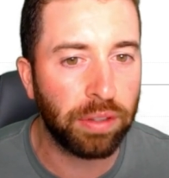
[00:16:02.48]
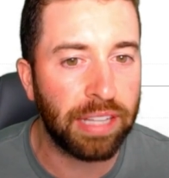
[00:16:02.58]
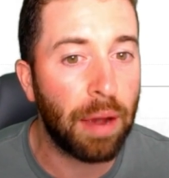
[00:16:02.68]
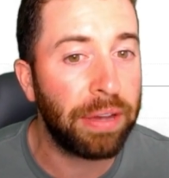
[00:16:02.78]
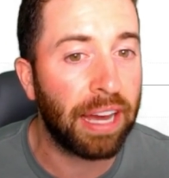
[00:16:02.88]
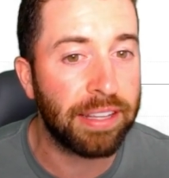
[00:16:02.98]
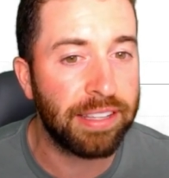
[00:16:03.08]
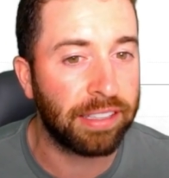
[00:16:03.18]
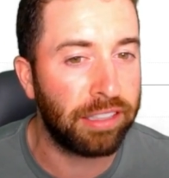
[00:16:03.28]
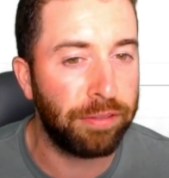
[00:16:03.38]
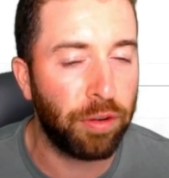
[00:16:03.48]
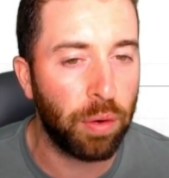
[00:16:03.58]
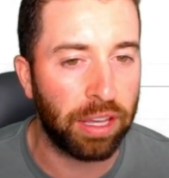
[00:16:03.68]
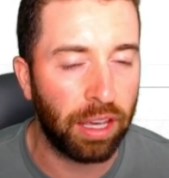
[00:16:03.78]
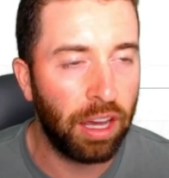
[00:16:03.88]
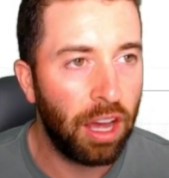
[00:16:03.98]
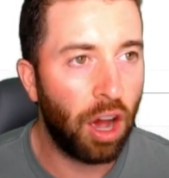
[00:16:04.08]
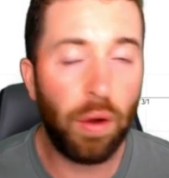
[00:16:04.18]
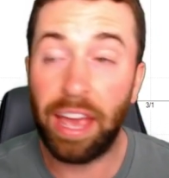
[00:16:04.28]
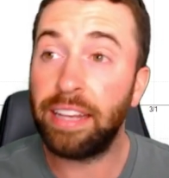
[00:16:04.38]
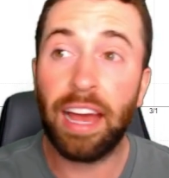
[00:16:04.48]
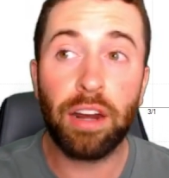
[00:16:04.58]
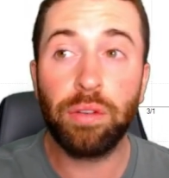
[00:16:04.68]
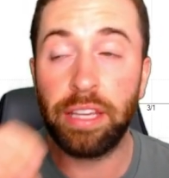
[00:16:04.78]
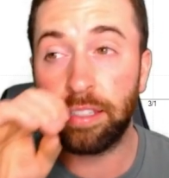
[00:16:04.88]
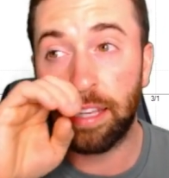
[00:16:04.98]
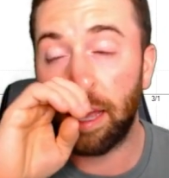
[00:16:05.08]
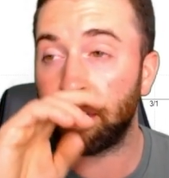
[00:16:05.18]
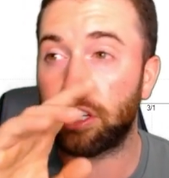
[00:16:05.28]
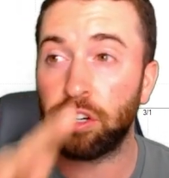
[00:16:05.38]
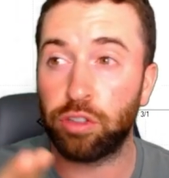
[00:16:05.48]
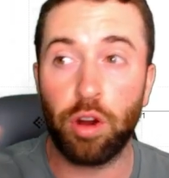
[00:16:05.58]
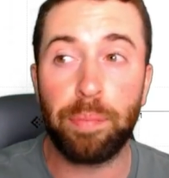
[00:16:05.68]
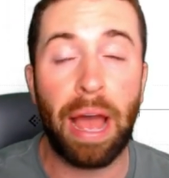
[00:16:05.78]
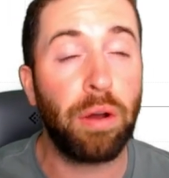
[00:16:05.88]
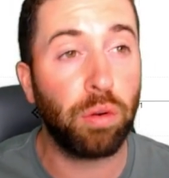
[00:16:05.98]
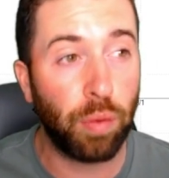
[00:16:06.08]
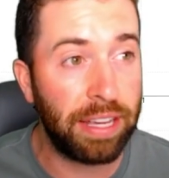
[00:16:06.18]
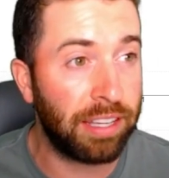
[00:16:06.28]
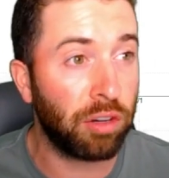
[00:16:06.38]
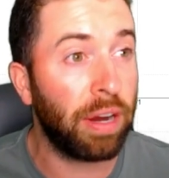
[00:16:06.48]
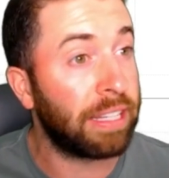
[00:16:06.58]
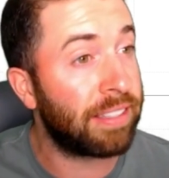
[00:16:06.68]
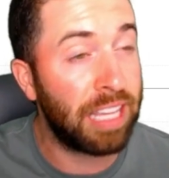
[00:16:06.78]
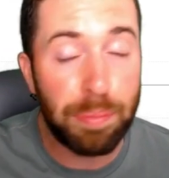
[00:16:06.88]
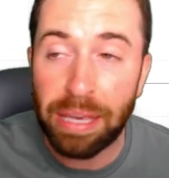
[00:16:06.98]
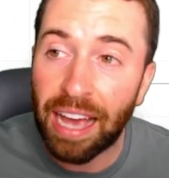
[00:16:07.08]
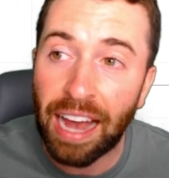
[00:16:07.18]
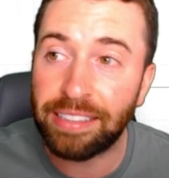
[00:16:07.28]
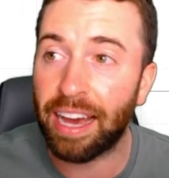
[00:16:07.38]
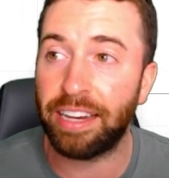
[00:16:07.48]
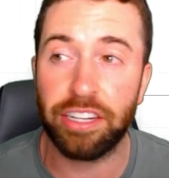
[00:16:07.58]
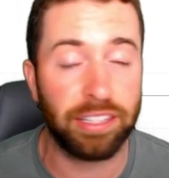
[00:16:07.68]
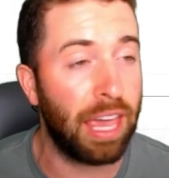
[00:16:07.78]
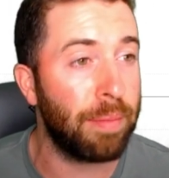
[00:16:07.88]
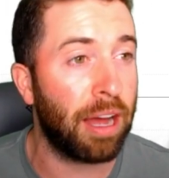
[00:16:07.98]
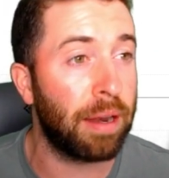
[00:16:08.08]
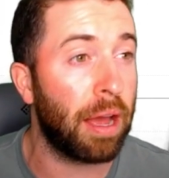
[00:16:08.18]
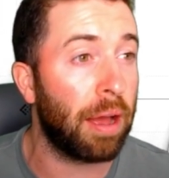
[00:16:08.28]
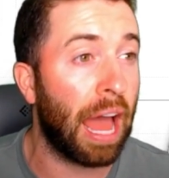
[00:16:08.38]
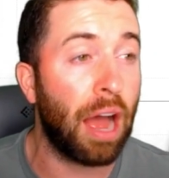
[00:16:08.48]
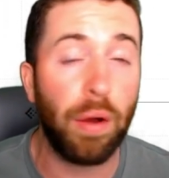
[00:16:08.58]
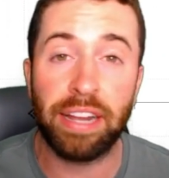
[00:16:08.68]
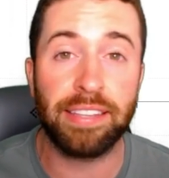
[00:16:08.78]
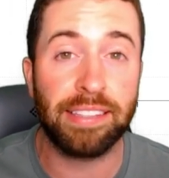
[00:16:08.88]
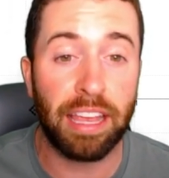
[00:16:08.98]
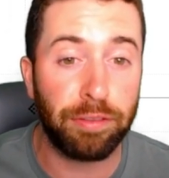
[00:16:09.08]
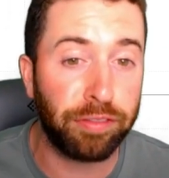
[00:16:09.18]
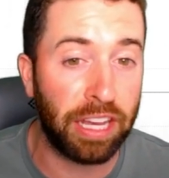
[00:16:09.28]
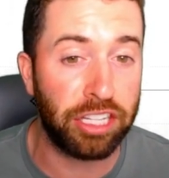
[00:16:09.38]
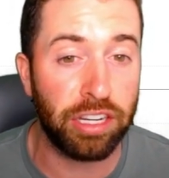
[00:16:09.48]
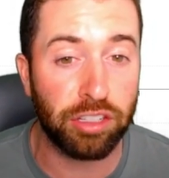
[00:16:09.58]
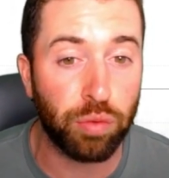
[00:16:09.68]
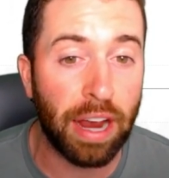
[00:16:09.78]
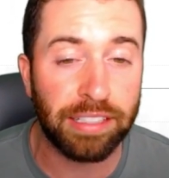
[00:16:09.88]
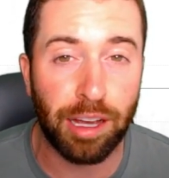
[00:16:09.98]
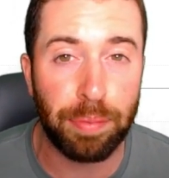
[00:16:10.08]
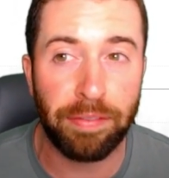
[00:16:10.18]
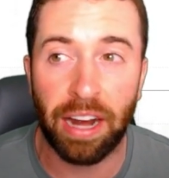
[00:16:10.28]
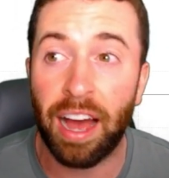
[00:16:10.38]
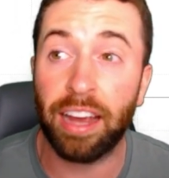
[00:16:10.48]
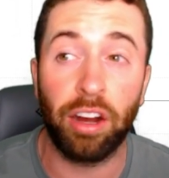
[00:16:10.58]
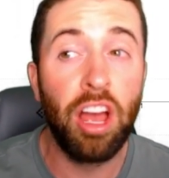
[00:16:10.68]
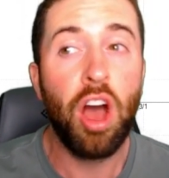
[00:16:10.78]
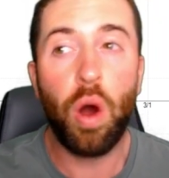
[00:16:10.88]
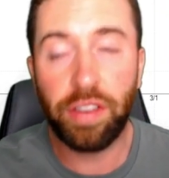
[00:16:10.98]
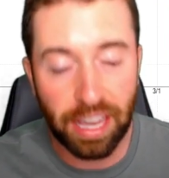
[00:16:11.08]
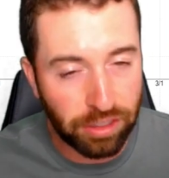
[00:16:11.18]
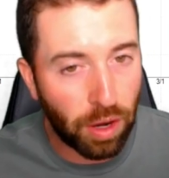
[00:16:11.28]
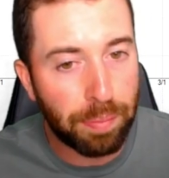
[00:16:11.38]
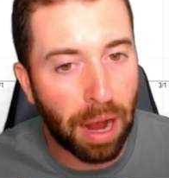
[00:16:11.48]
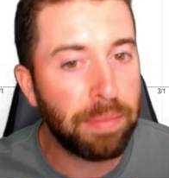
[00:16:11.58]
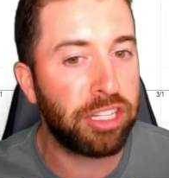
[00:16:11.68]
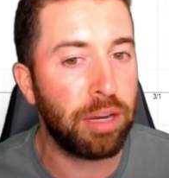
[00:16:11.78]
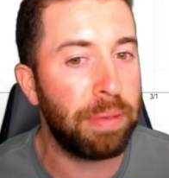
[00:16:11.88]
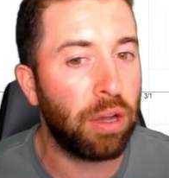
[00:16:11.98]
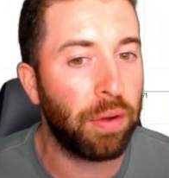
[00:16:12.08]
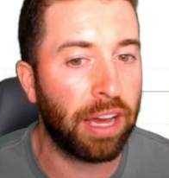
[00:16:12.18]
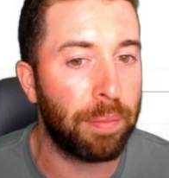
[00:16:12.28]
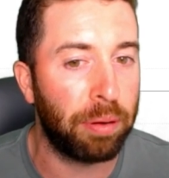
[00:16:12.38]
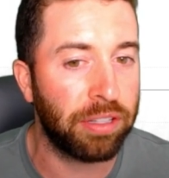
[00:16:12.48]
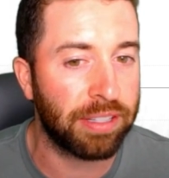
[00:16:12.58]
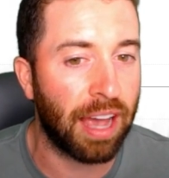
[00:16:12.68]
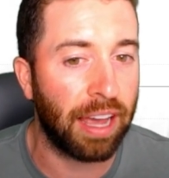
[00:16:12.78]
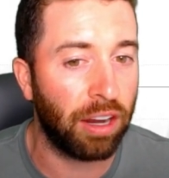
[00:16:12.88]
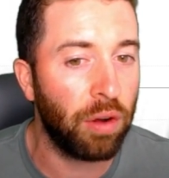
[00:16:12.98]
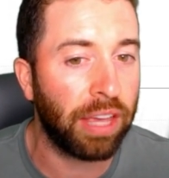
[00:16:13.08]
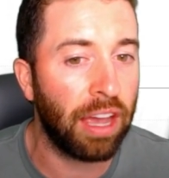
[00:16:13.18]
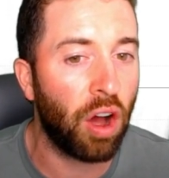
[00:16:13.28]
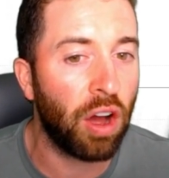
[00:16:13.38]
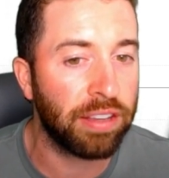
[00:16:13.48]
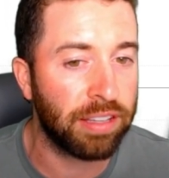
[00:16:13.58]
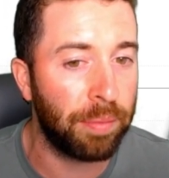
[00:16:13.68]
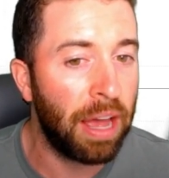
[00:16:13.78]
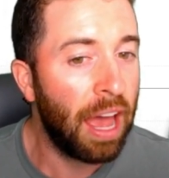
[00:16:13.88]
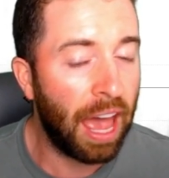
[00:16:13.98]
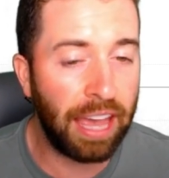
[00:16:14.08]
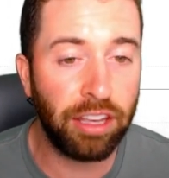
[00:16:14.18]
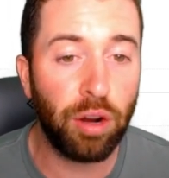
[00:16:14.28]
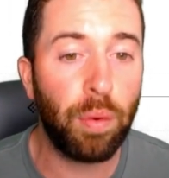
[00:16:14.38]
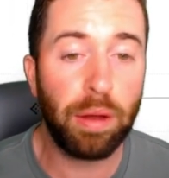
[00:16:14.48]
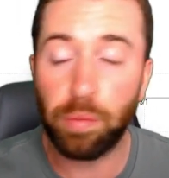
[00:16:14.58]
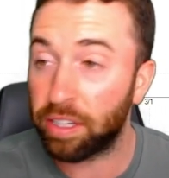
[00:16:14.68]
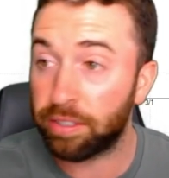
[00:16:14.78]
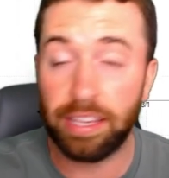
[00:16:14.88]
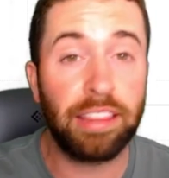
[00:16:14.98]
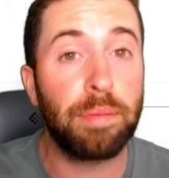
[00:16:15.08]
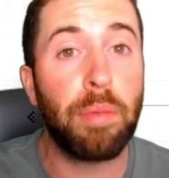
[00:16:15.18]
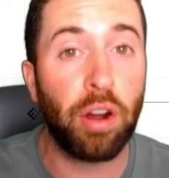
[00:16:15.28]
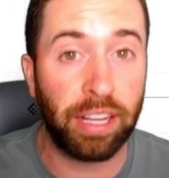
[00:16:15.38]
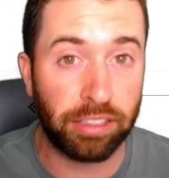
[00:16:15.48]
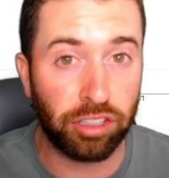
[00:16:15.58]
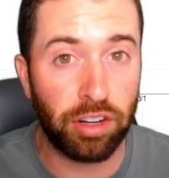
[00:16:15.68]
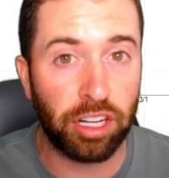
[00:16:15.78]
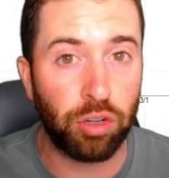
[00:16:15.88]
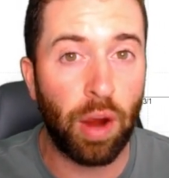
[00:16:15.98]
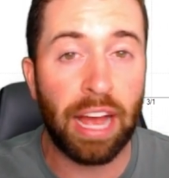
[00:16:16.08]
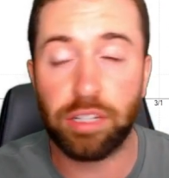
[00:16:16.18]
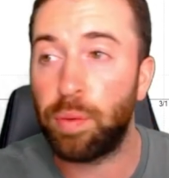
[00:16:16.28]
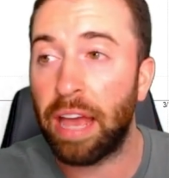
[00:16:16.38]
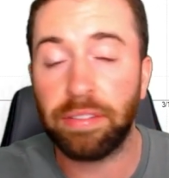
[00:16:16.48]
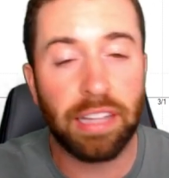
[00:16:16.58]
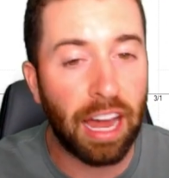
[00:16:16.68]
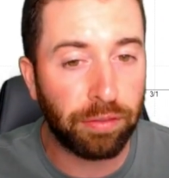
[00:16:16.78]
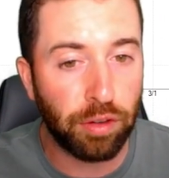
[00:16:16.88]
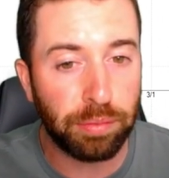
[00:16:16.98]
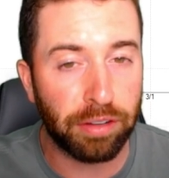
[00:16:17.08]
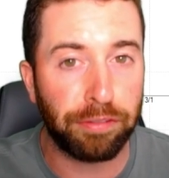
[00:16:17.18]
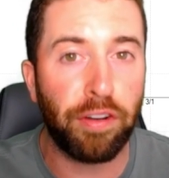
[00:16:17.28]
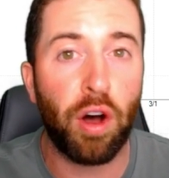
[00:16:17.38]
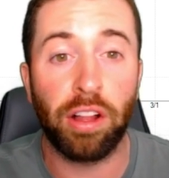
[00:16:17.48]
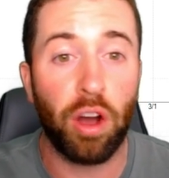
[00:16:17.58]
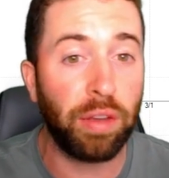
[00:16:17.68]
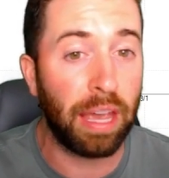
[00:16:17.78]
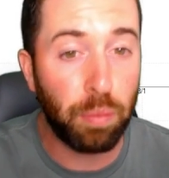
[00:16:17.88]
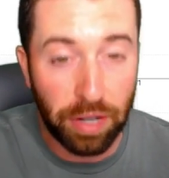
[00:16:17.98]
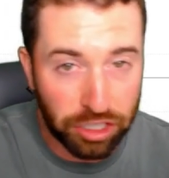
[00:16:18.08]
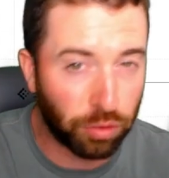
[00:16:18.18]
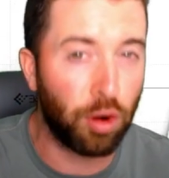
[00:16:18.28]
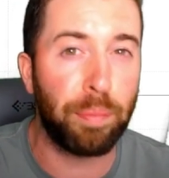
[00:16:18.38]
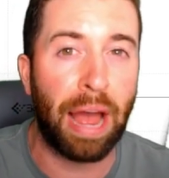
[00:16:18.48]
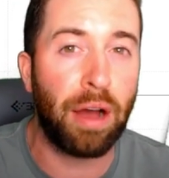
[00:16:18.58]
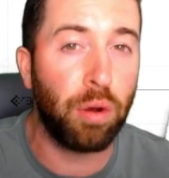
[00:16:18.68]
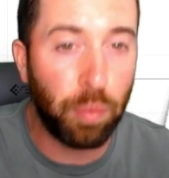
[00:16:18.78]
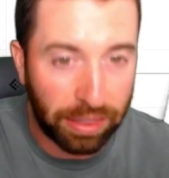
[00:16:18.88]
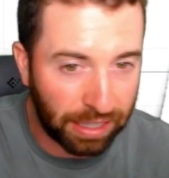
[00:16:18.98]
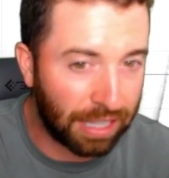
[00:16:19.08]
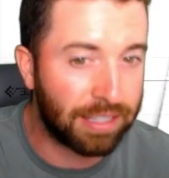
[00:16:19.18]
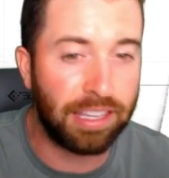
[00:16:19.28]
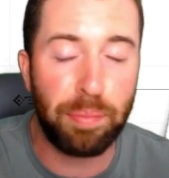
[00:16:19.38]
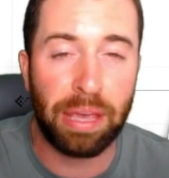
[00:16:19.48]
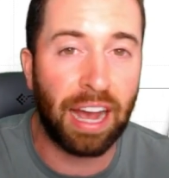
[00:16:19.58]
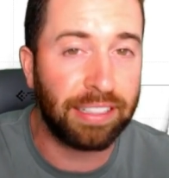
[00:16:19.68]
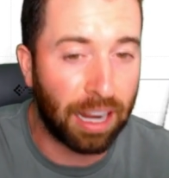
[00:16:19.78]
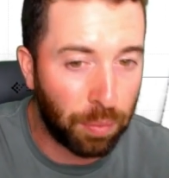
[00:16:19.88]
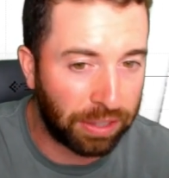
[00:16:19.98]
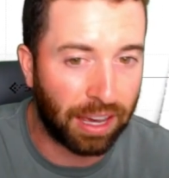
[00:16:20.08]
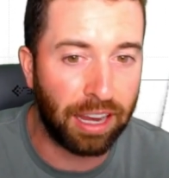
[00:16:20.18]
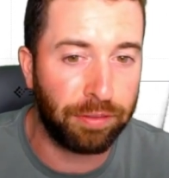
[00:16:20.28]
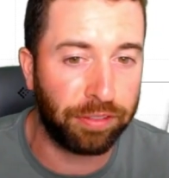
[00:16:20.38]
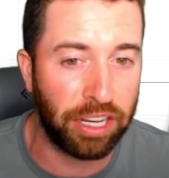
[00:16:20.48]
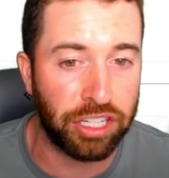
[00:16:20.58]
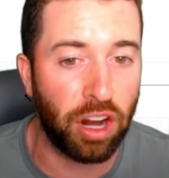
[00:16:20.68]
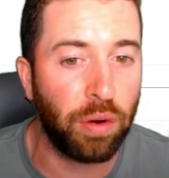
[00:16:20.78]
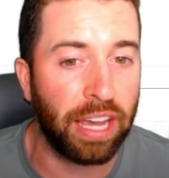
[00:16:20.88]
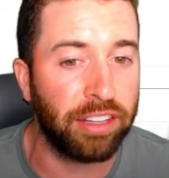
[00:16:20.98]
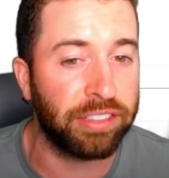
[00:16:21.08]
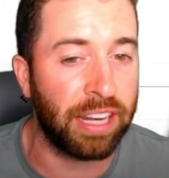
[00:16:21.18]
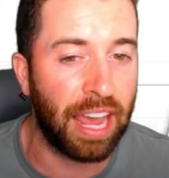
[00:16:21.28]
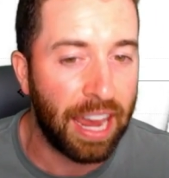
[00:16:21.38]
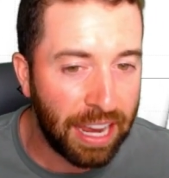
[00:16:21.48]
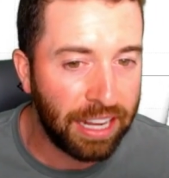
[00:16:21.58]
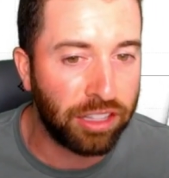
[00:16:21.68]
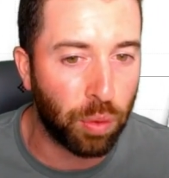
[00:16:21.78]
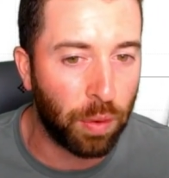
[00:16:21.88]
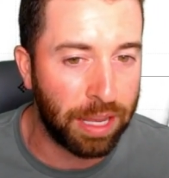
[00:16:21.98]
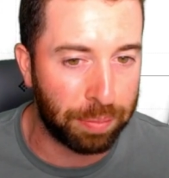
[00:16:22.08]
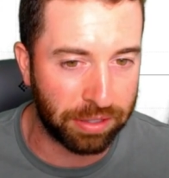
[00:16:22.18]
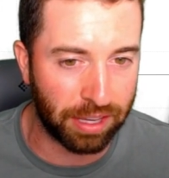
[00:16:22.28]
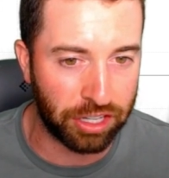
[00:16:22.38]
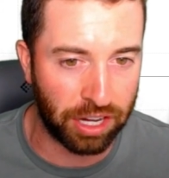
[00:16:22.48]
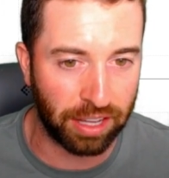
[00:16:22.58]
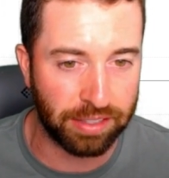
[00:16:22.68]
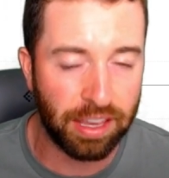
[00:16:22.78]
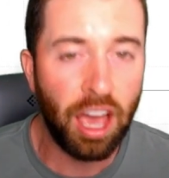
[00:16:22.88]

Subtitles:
Now we got a 60-40. Oh, hey, not only is, again, Jerome Powell raising rates, CPI data just came on out and it says inflation is rising up even higher. Okay, so I probably should be going on a put side. Okay, awesome. Hey, you know what? We're seeing the market starting to crash. We have a lot of room to fall. Okay, with Jerome Powell, with, again, CPI data, with high inflation. Okay, there's an 80-20% chance.